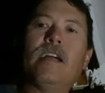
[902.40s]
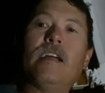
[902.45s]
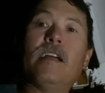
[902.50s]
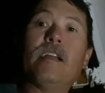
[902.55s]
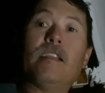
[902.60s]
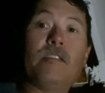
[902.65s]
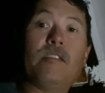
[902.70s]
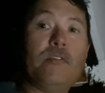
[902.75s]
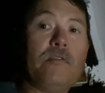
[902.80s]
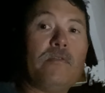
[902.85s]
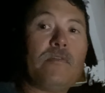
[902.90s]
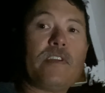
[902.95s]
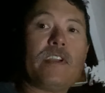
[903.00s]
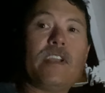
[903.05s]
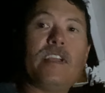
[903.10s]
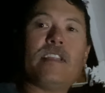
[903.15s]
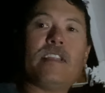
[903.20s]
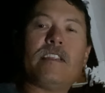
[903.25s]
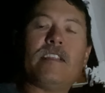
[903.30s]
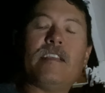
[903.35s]
don't
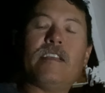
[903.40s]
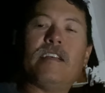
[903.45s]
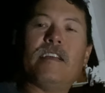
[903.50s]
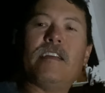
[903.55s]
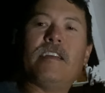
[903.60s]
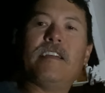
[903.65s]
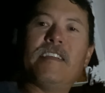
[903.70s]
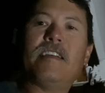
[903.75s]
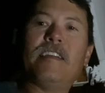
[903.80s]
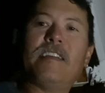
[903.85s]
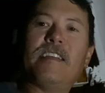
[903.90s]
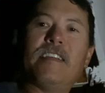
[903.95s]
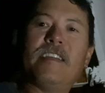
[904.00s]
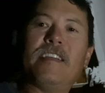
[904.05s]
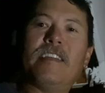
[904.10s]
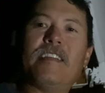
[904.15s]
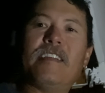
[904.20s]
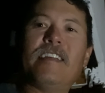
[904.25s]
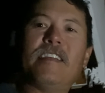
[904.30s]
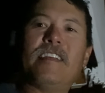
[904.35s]
forget to
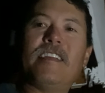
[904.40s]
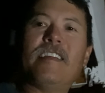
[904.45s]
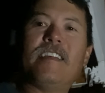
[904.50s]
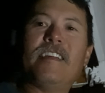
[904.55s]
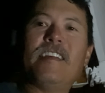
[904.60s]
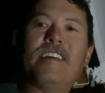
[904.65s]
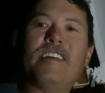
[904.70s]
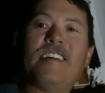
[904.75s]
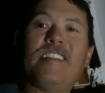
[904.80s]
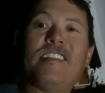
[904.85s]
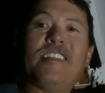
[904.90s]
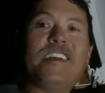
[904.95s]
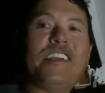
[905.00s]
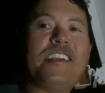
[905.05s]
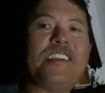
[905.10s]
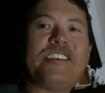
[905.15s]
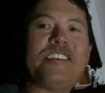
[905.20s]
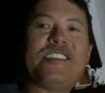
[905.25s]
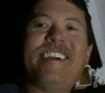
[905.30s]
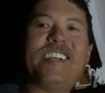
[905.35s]

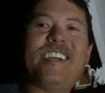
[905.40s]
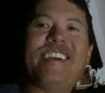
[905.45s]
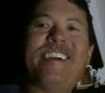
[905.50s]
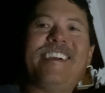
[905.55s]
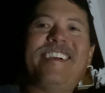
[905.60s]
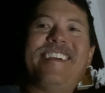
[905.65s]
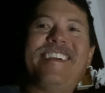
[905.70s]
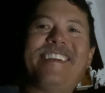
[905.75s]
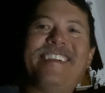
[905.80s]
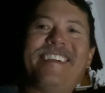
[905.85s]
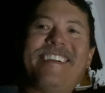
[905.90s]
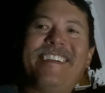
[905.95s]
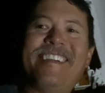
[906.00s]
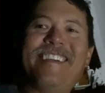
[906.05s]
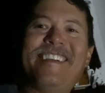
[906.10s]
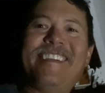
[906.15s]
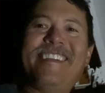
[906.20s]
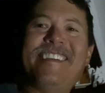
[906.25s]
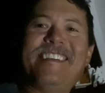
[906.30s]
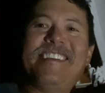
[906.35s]
like, share,
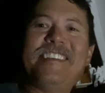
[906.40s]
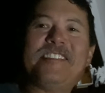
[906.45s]
and